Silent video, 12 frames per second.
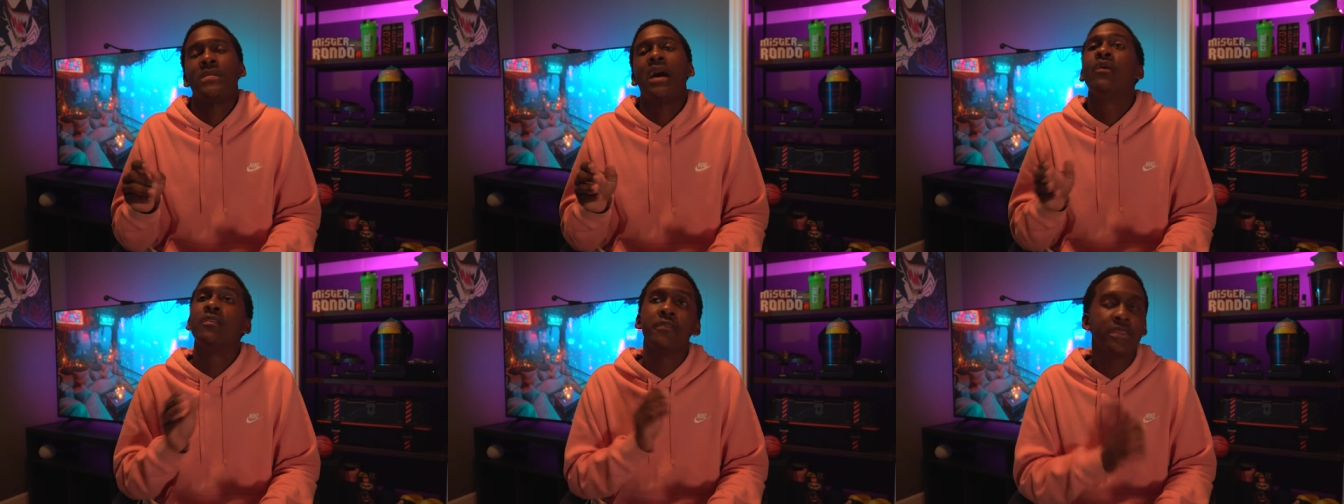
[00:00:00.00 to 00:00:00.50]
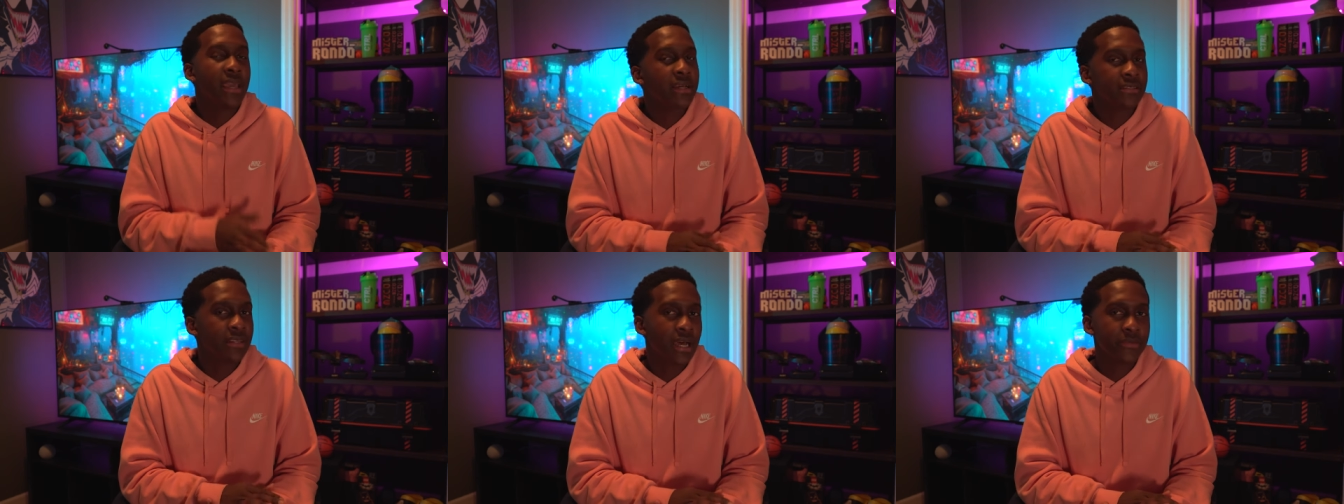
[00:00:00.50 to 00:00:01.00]
I went for the
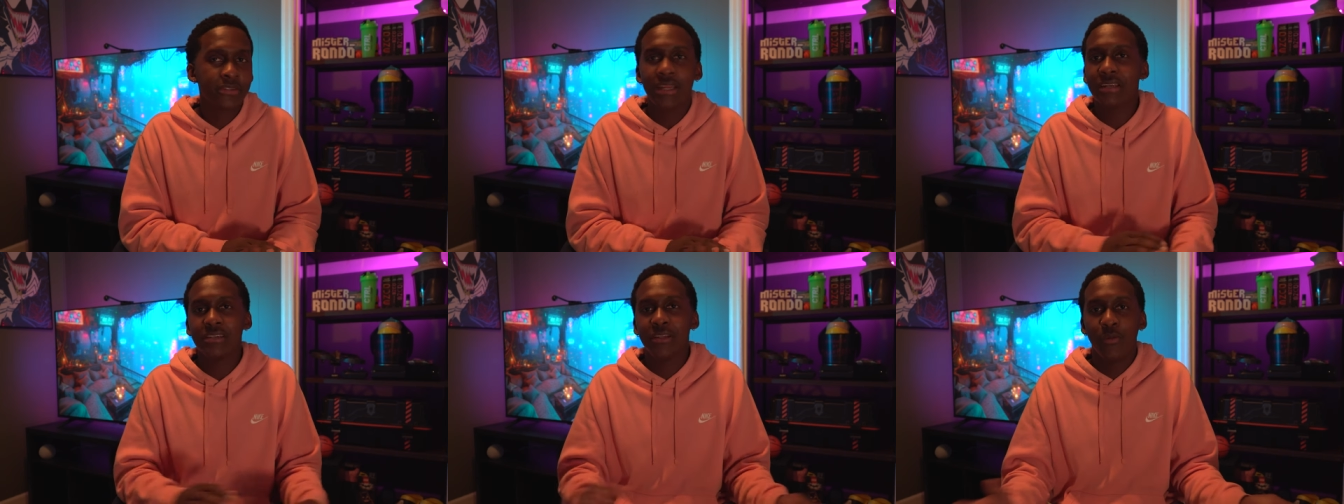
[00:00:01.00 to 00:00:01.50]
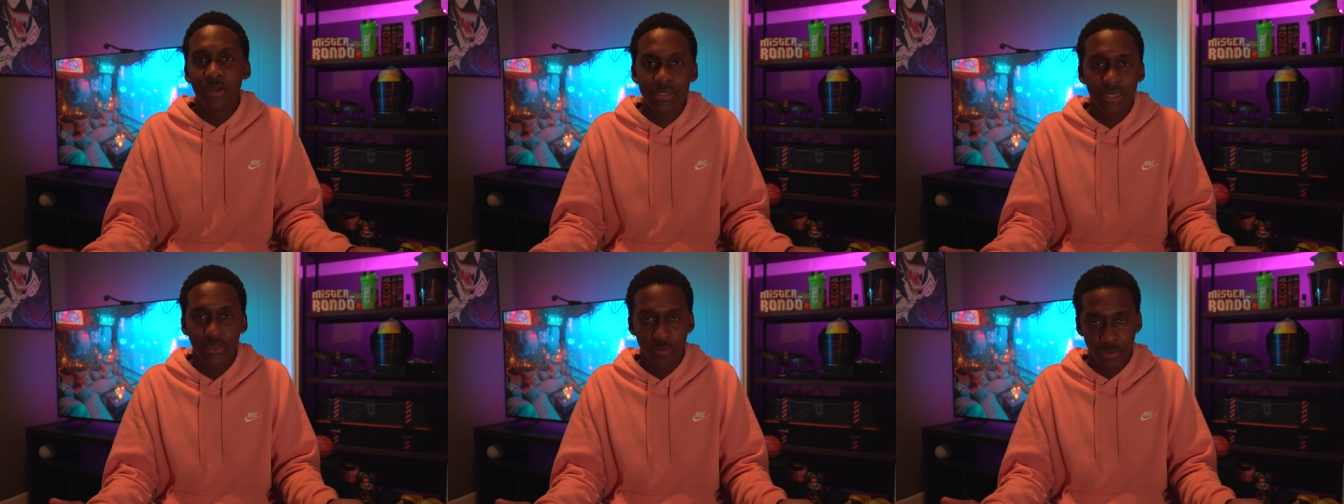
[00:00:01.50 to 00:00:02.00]
excellent option. I just didn't want to
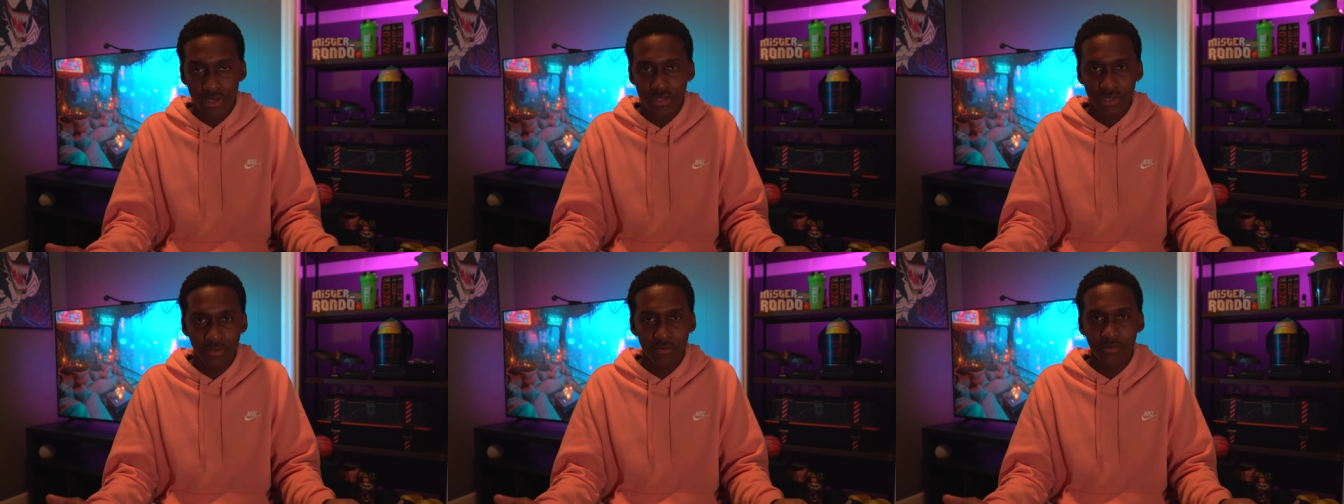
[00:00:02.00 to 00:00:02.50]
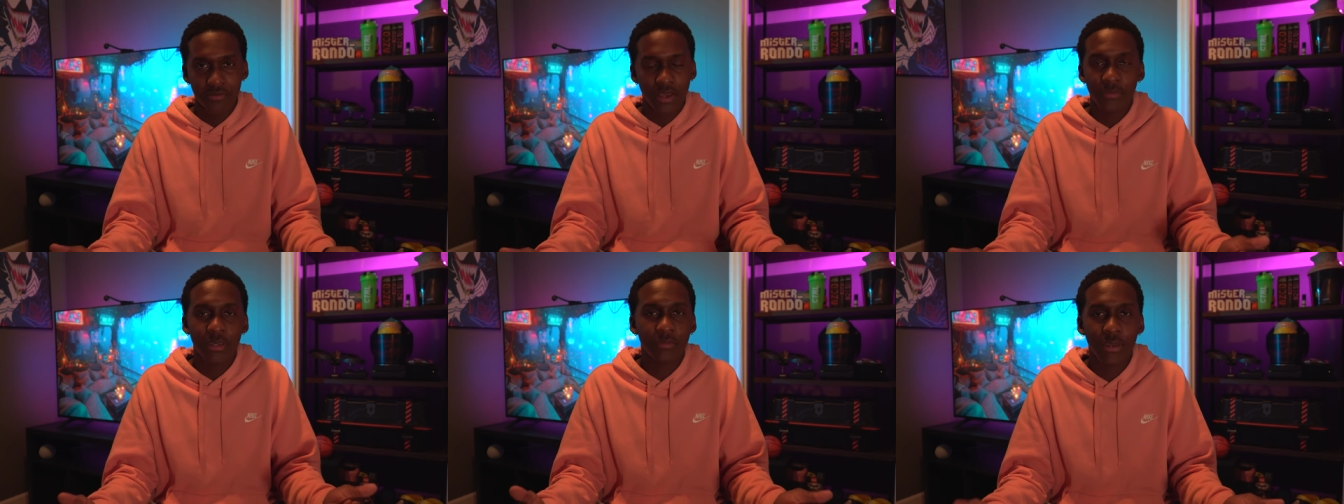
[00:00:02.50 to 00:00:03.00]
take the risk of
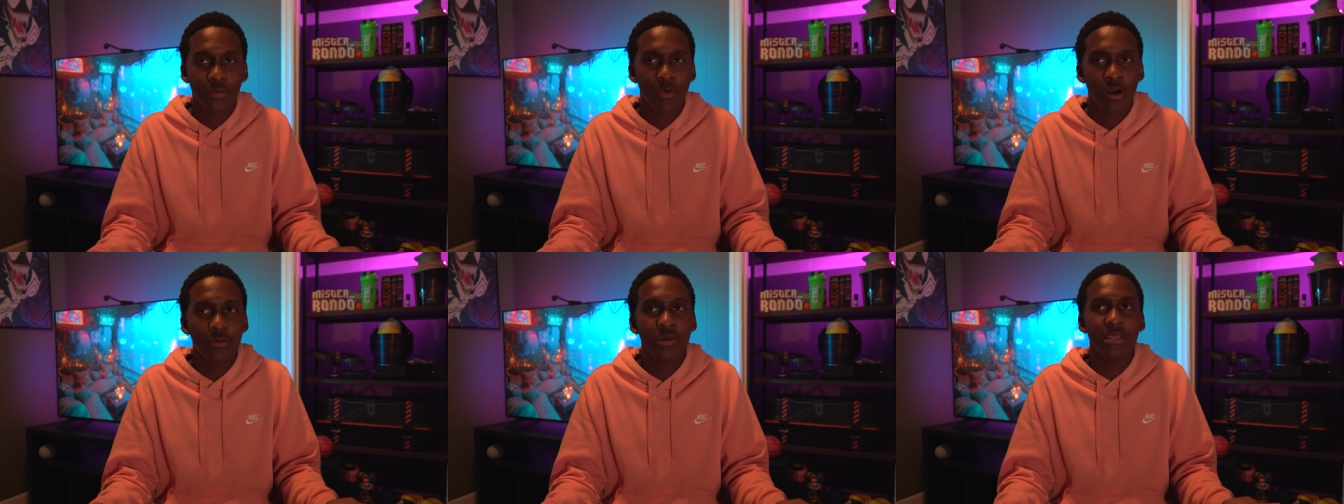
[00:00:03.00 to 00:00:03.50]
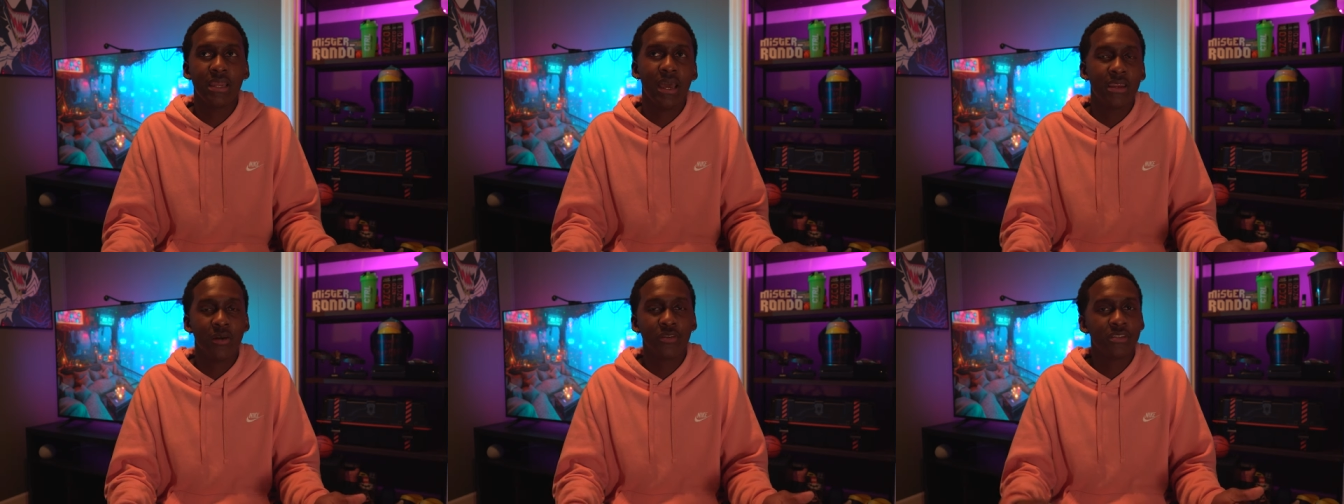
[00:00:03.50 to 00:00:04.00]
something being wrong with it. I
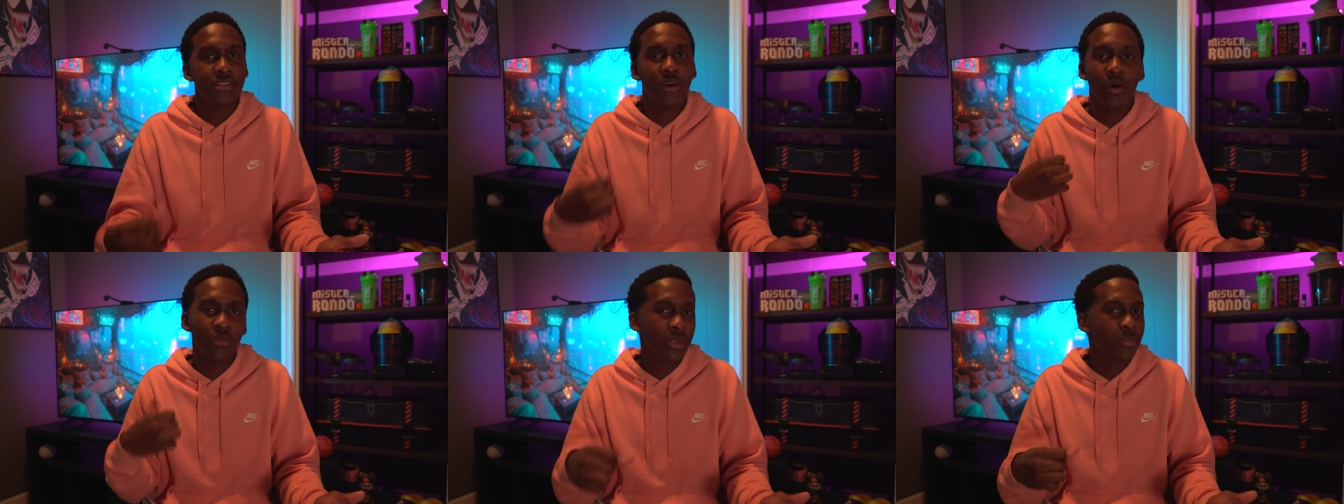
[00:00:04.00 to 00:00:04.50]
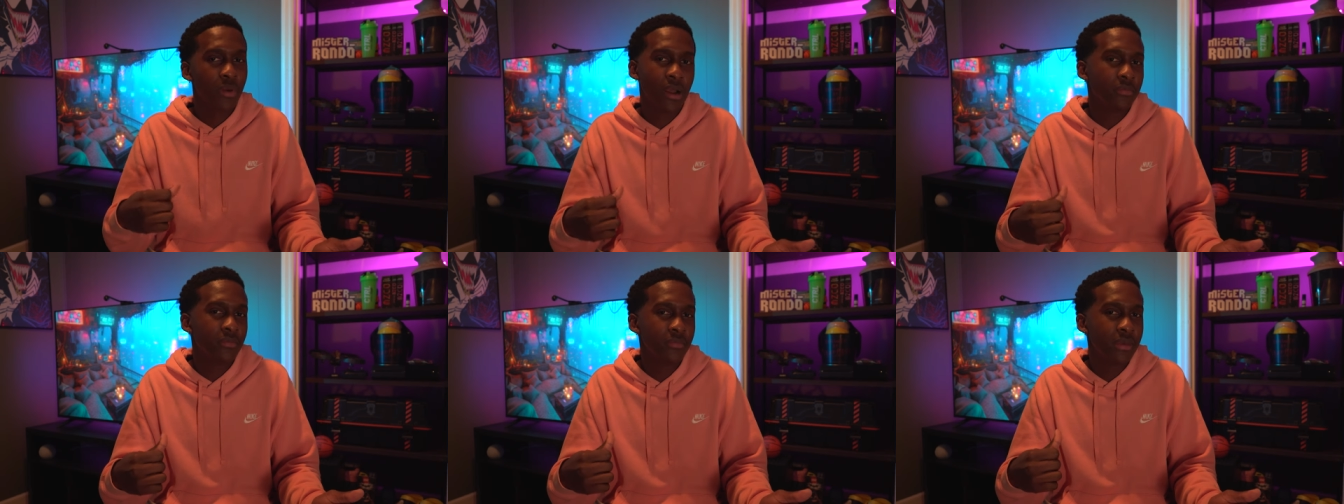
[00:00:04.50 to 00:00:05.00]
noticed the only
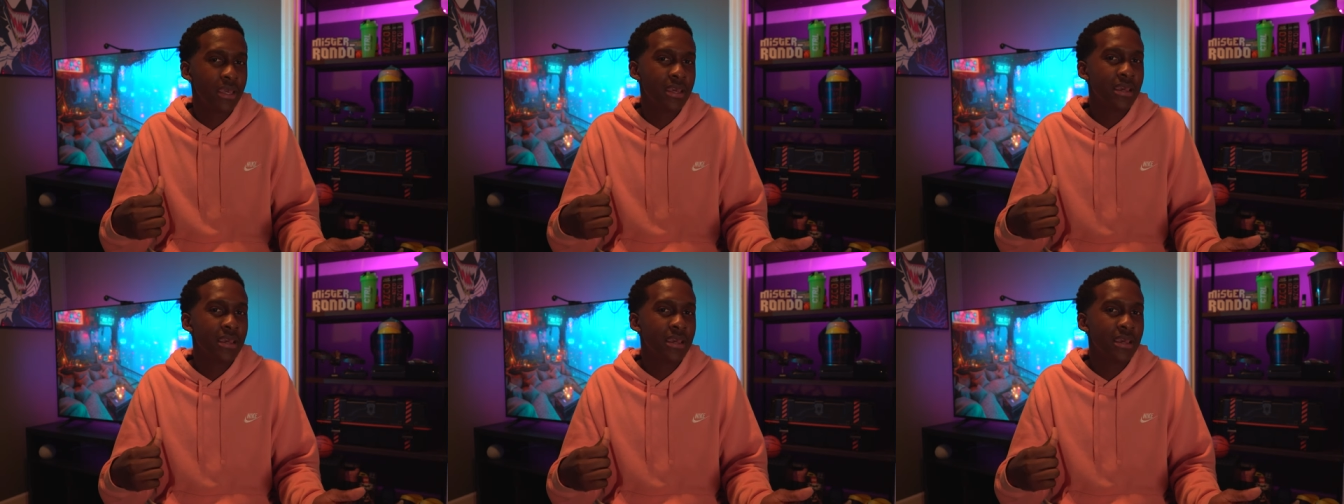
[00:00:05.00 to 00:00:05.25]
problem